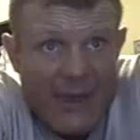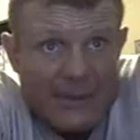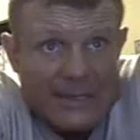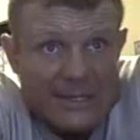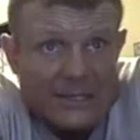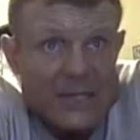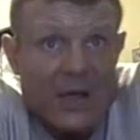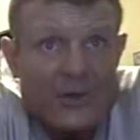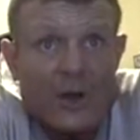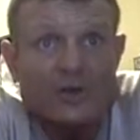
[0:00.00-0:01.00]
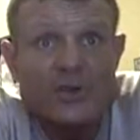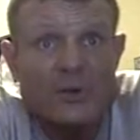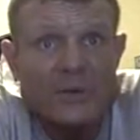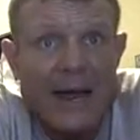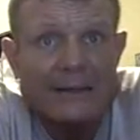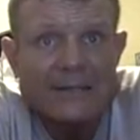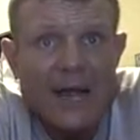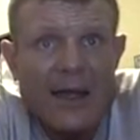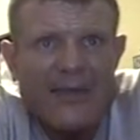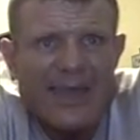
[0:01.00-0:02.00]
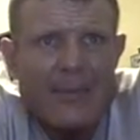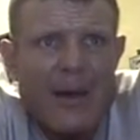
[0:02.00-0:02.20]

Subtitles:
famous. No joke, Don. Think